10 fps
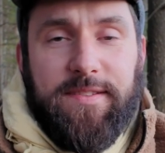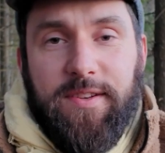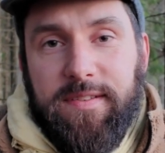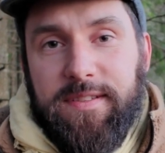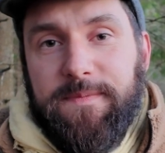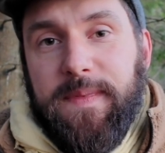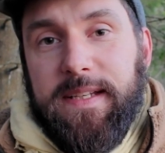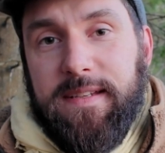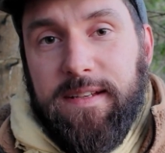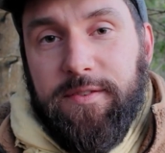knowledge,
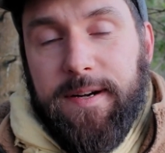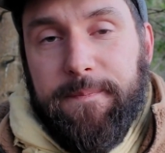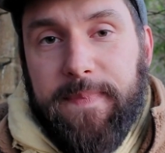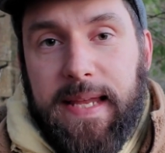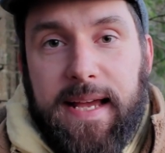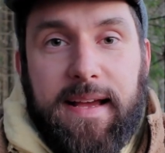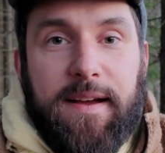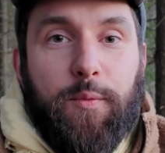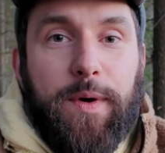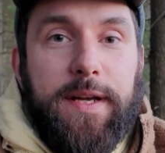etc.
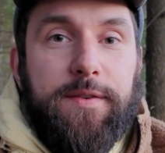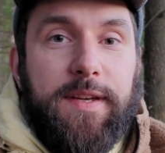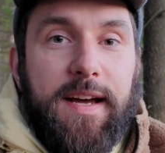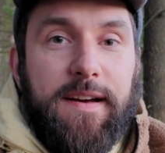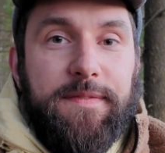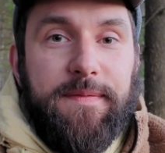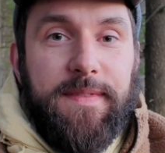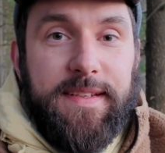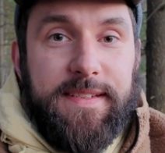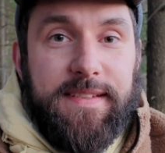When you have
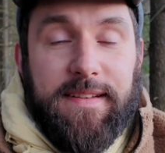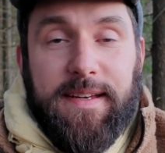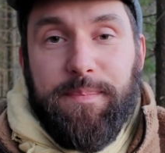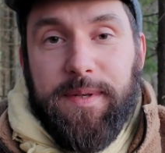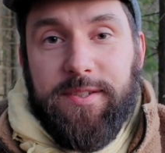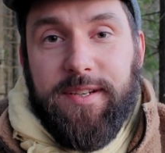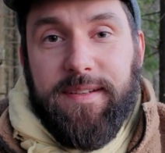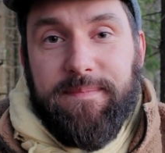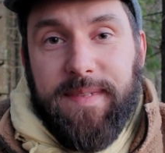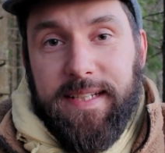this clear
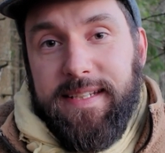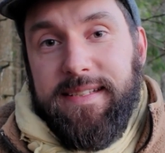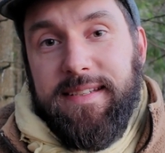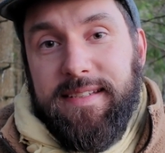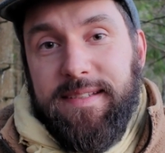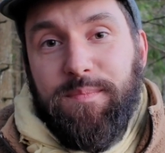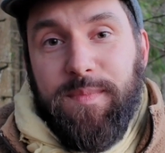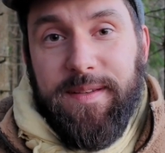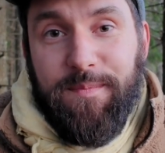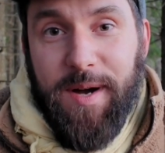picture, at least this is
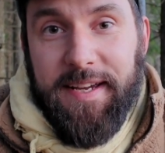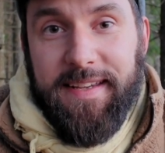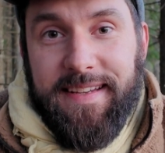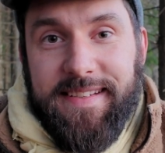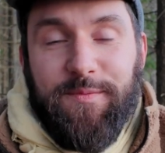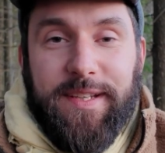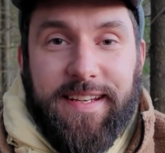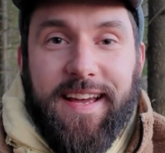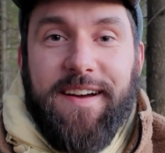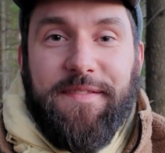in my case, when I
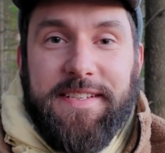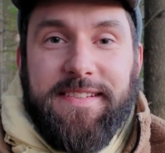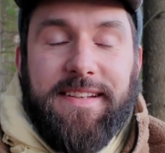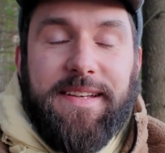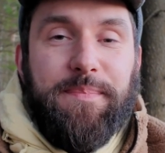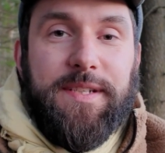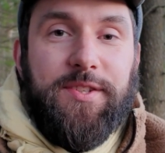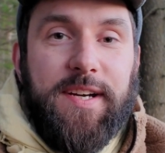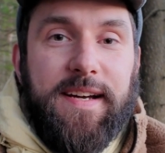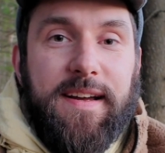have this clear
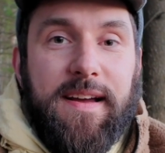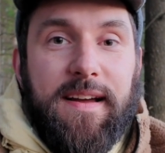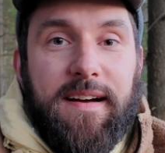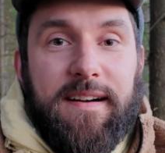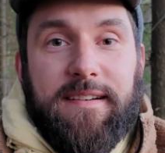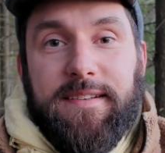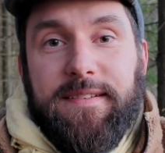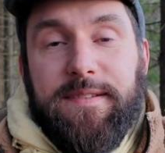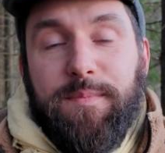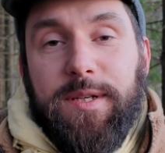picture,
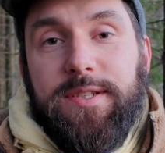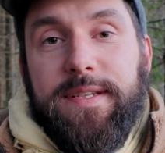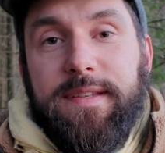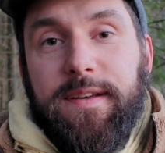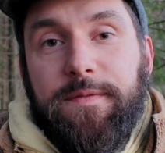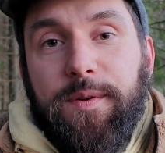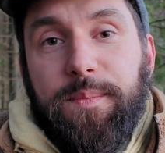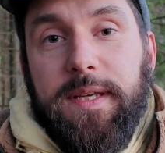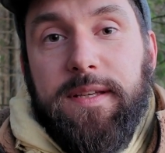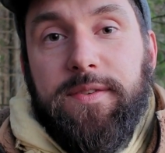it is much easier for
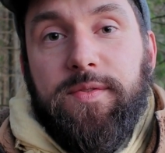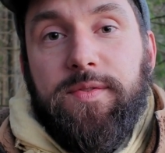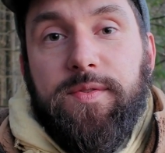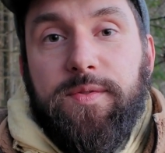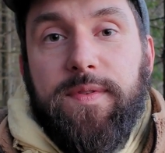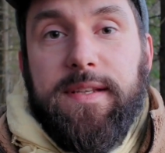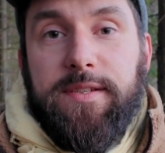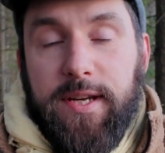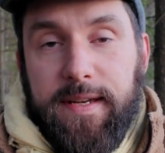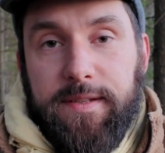me to do the
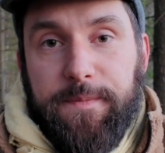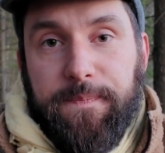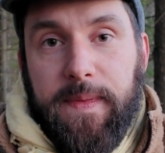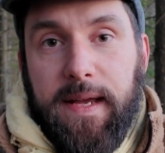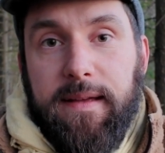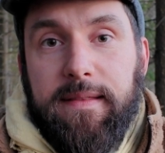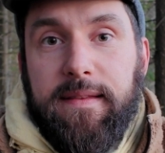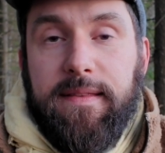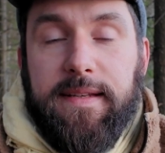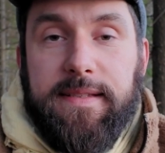change. And
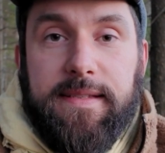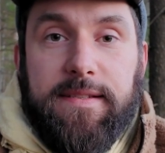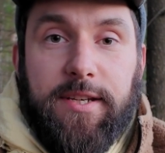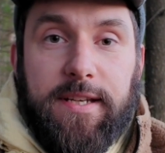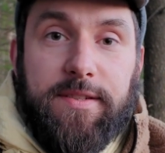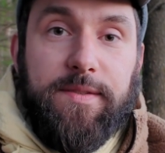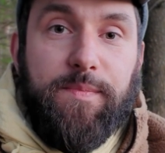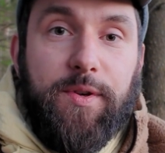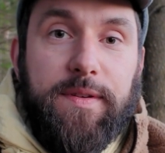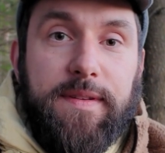this change is
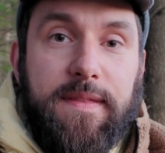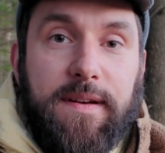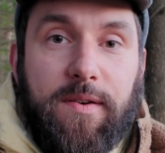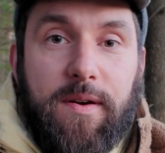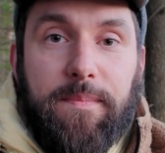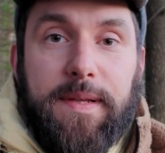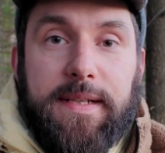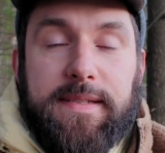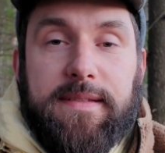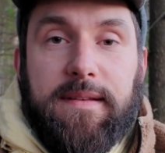brought in the
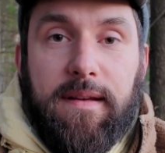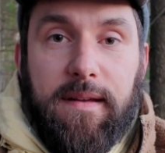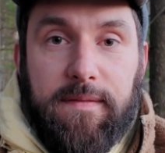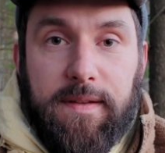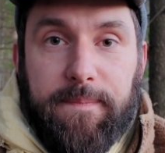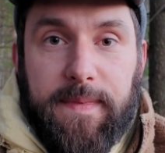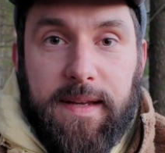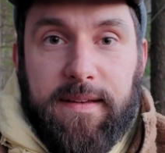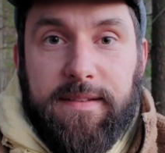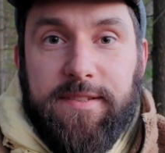complex level.
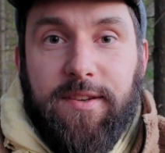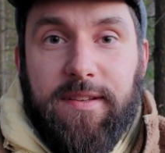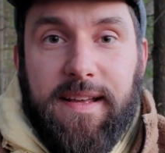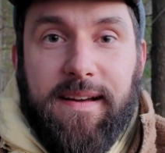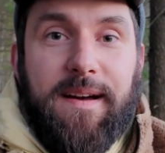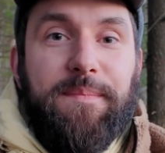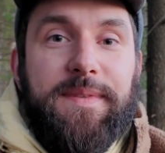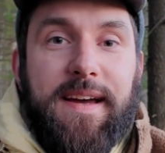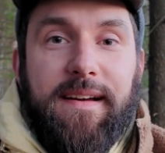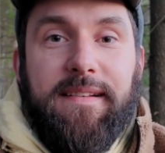It's not like I'm
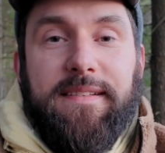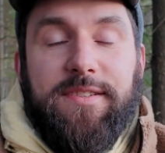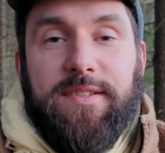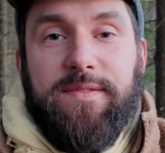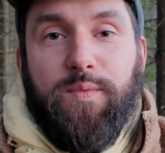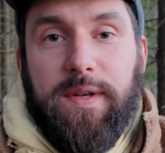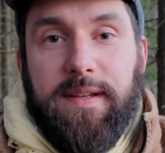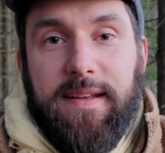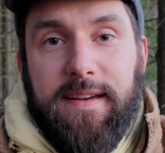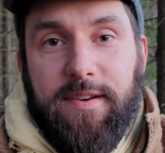tackling just
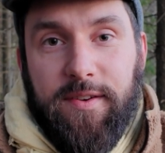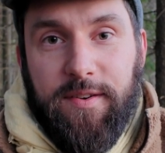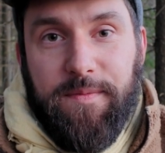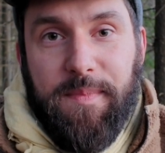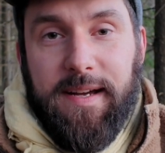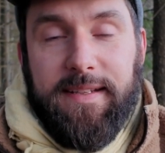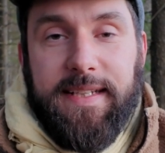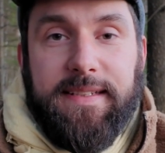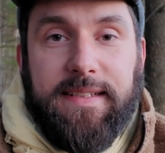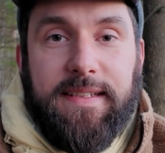one layer of my
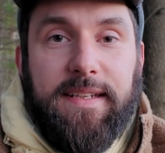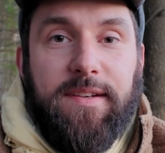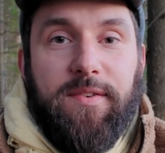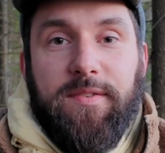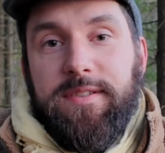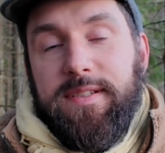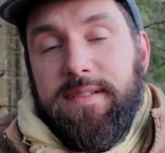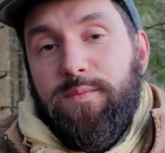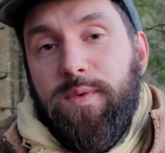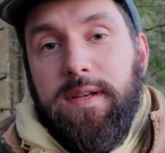identity or just
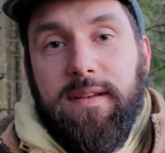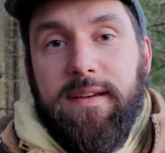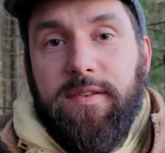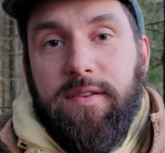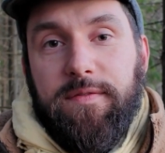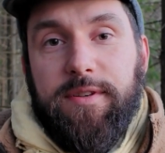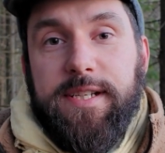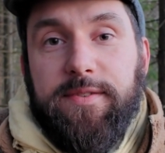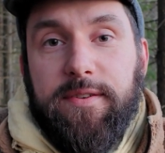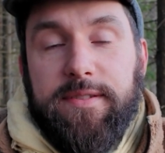one layer of
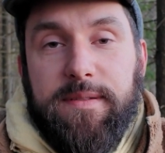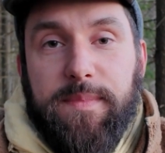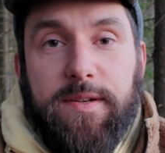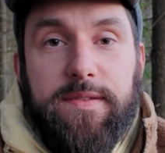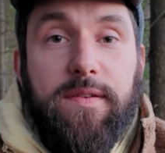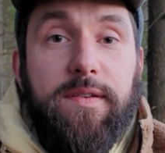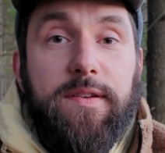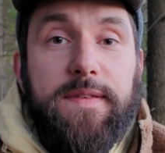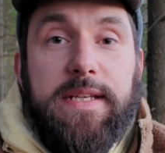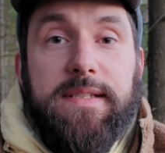resources, because all
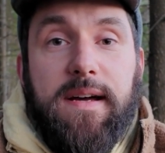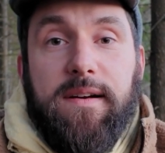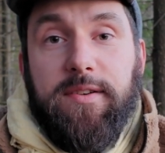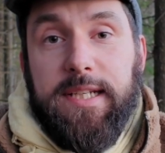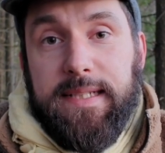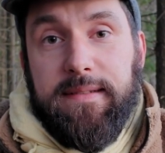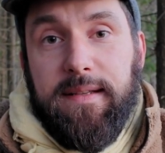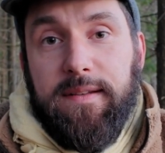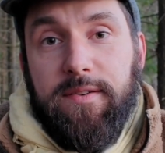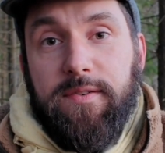of these are connected
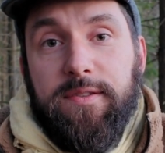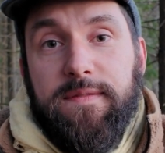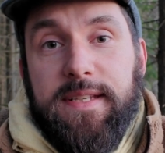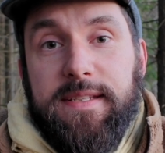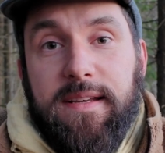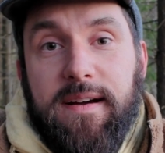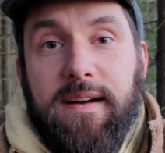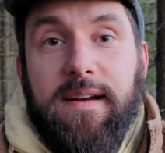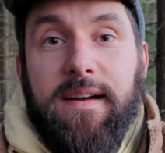and all of these are